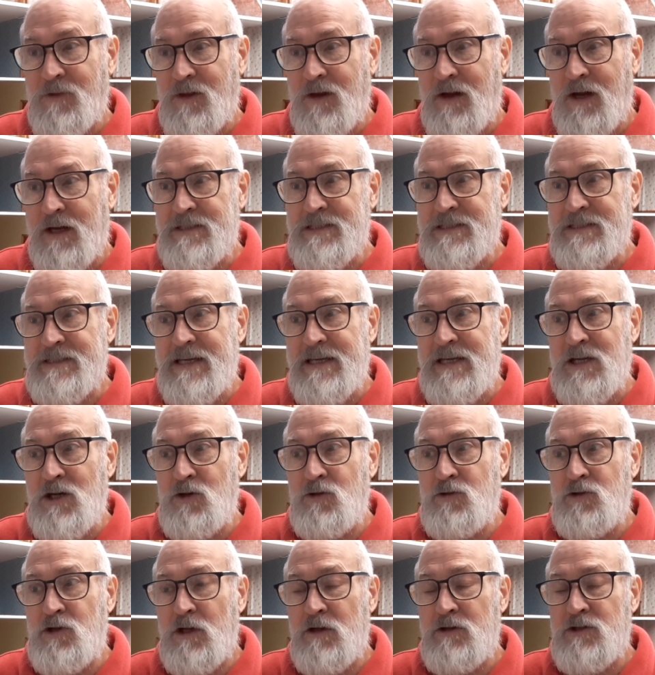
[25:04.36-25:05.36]
I'd say who
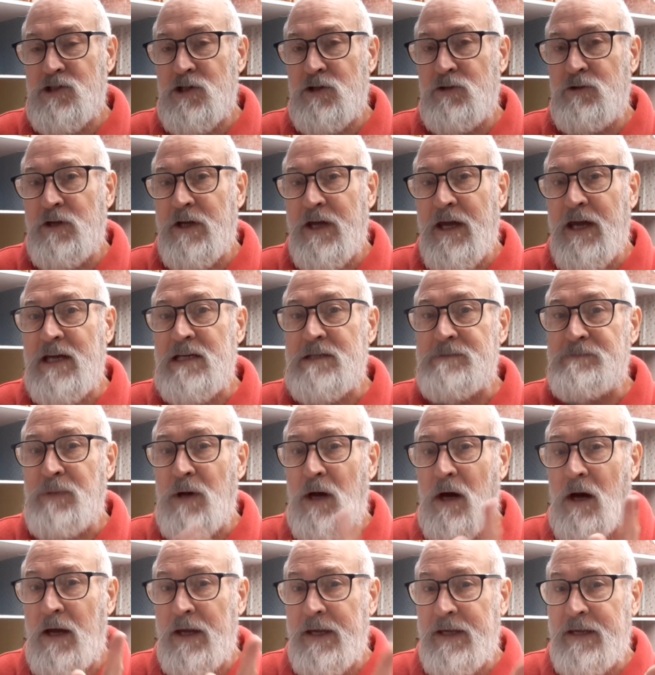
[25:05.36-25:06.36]
knows, who cares,
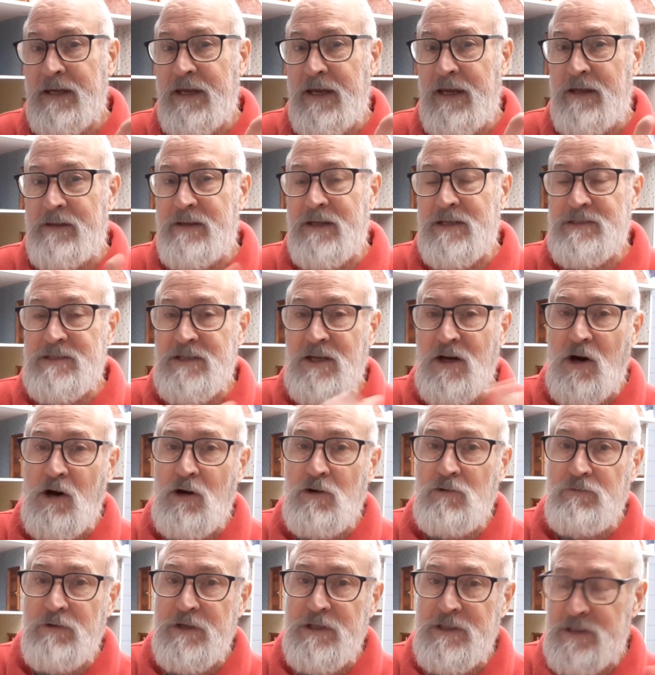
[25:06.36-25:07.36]
but I care. That's the
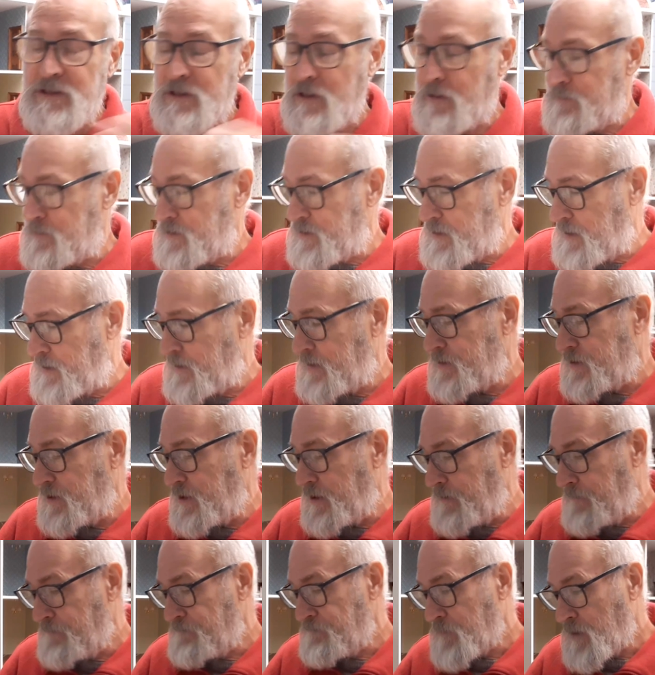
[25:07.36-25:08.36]
whole reason I'm telling you.